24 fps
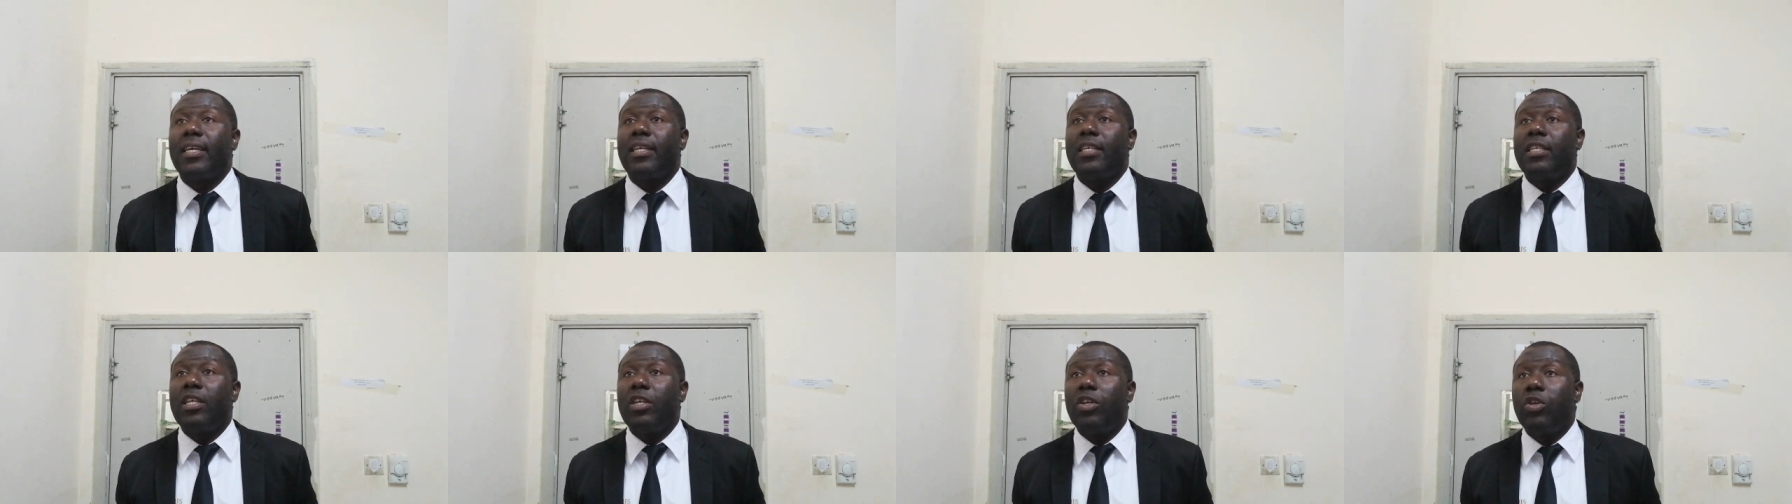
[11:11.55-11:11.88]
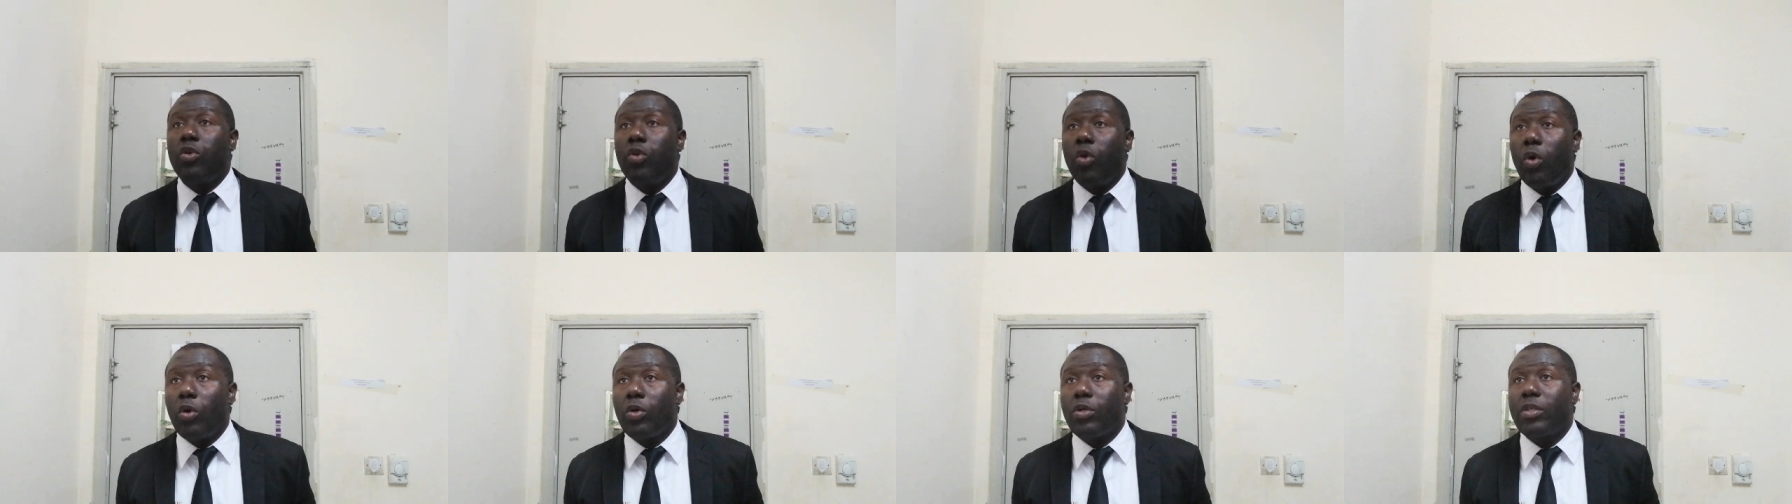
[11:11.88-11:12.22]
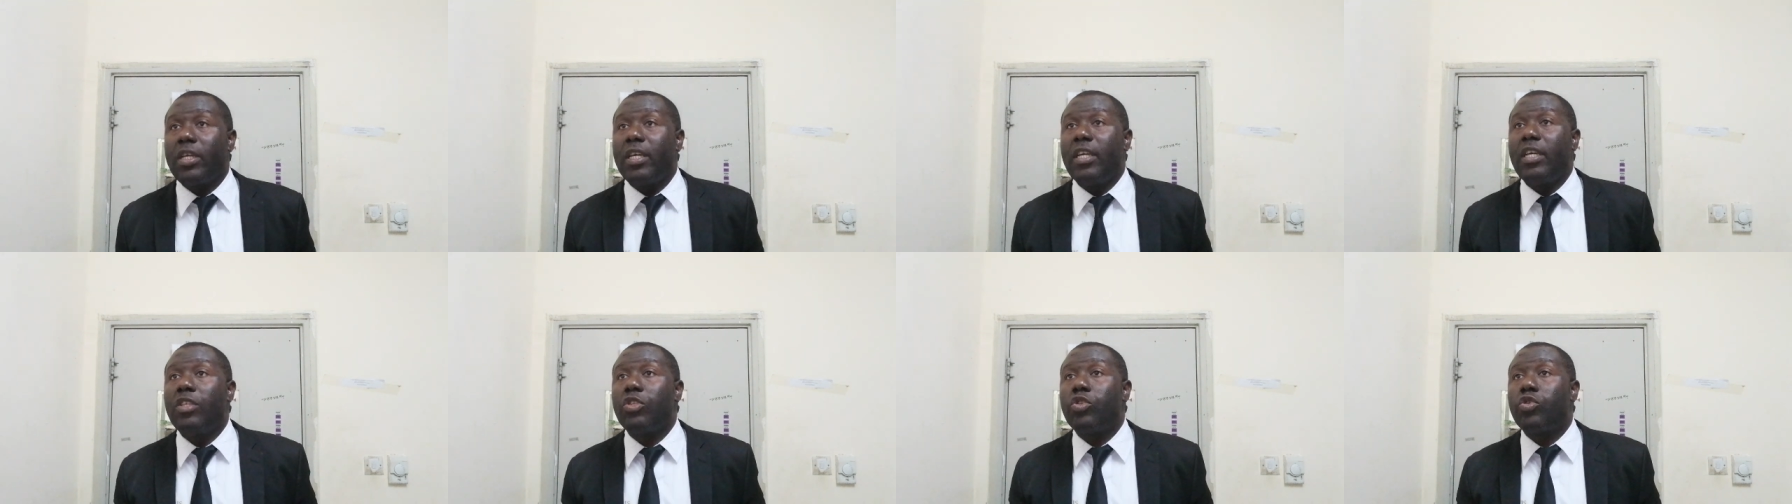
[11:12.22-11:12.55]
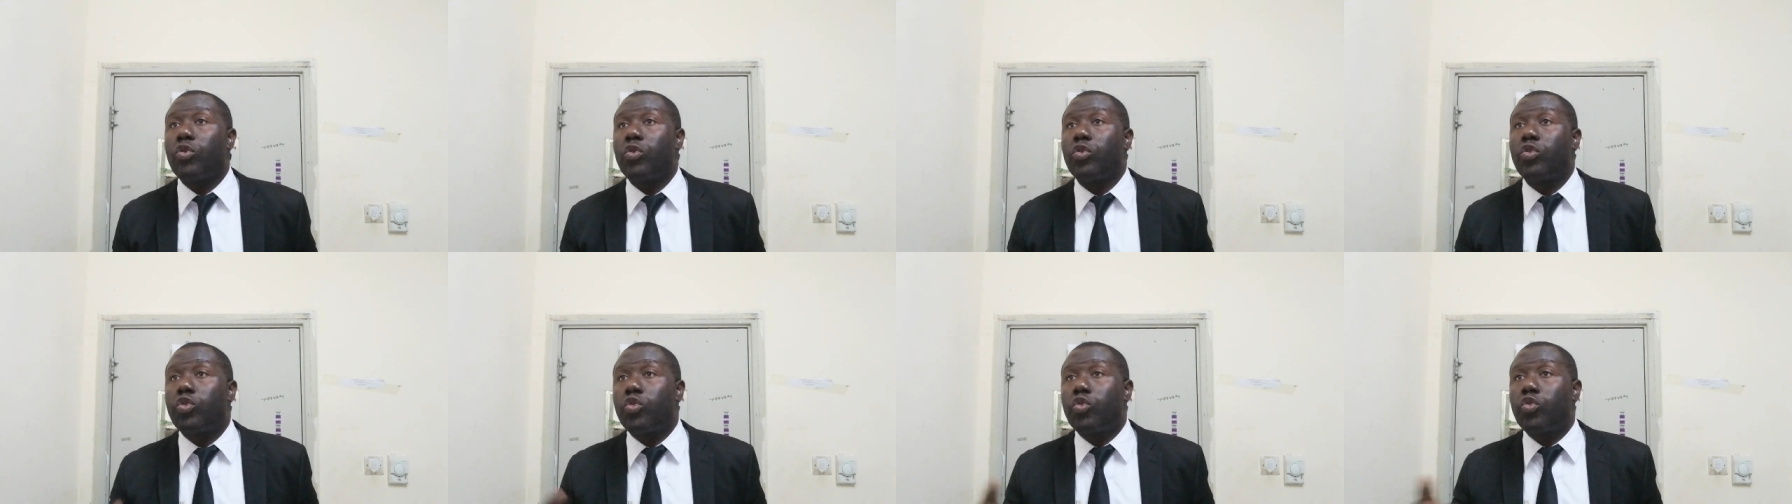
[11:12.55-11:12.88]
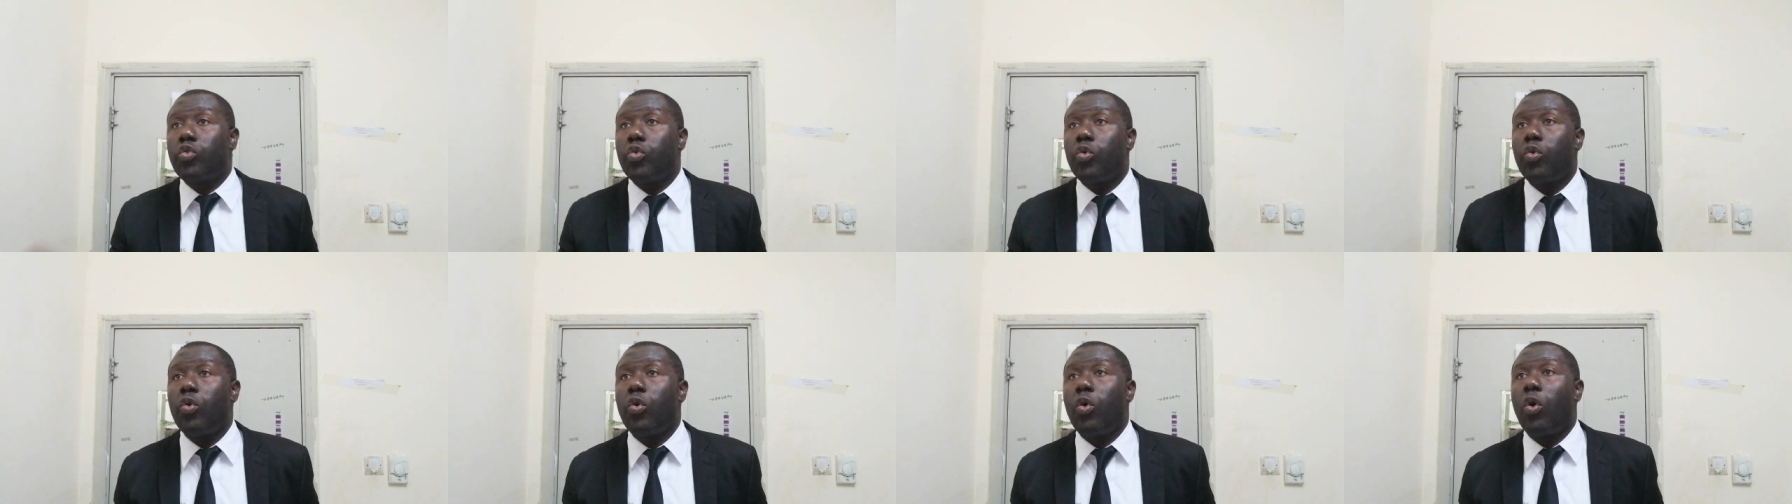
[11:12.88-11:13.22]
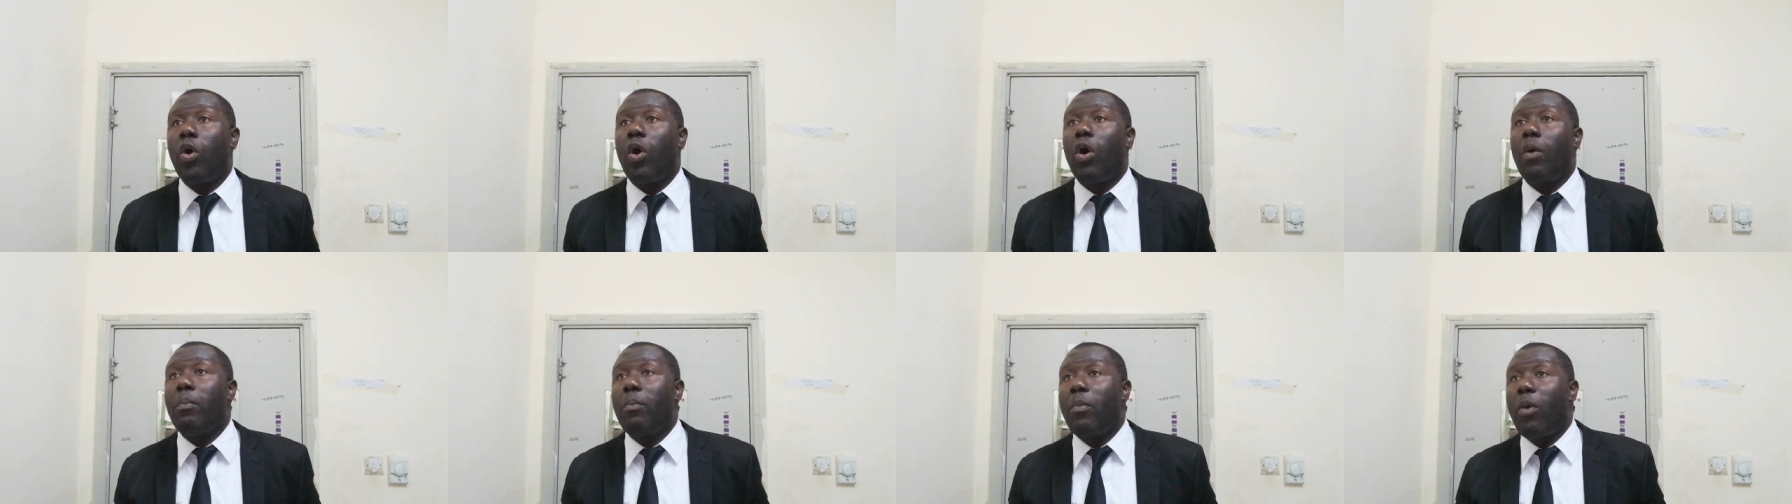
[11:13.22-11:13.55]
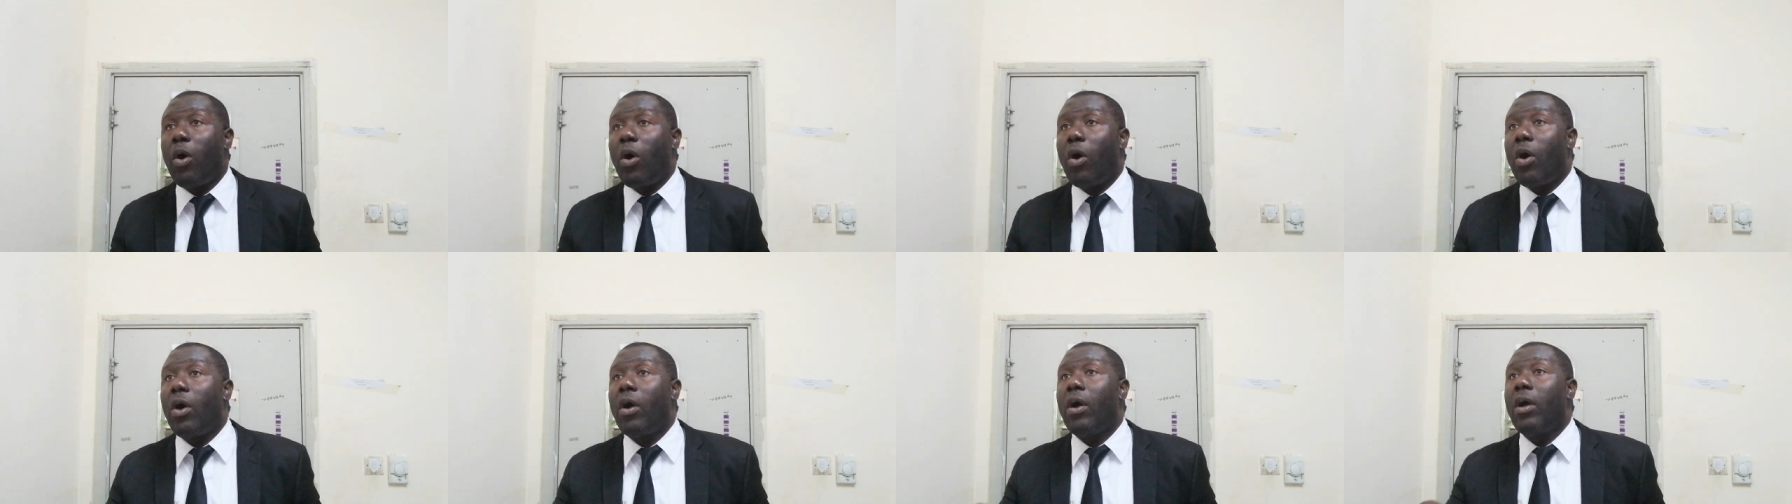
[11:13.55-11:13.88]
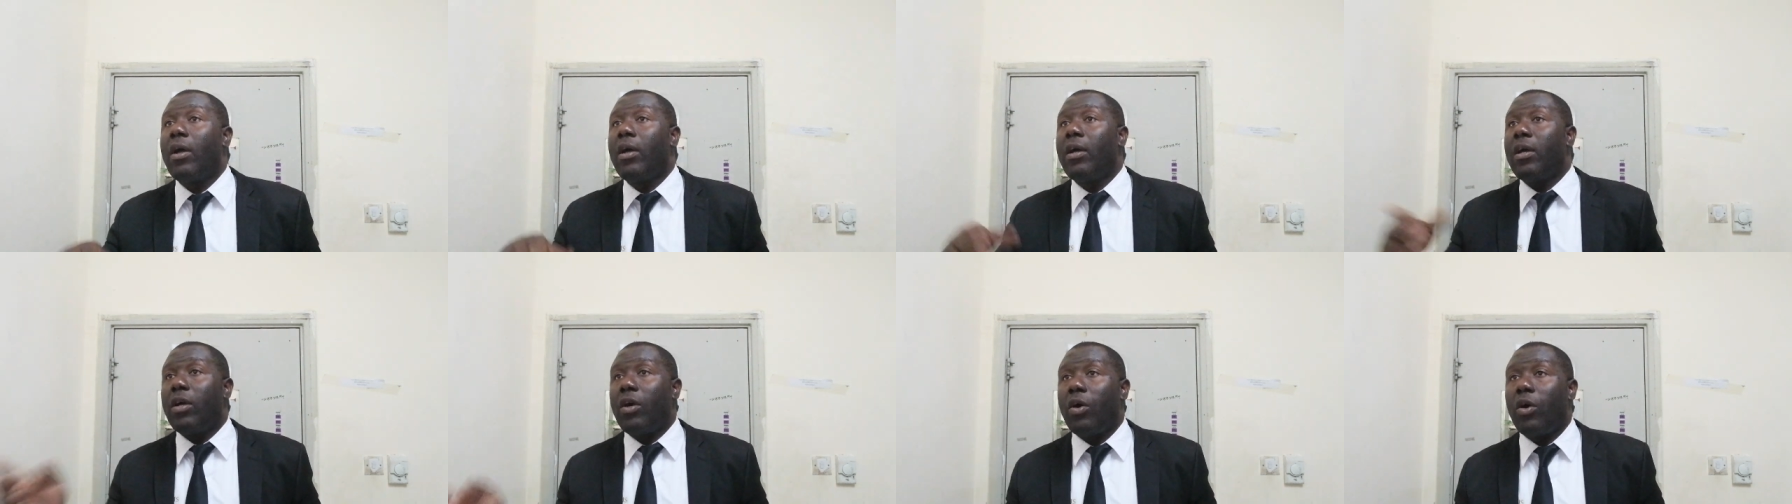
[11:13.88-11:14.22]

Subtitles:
the load into 2 or more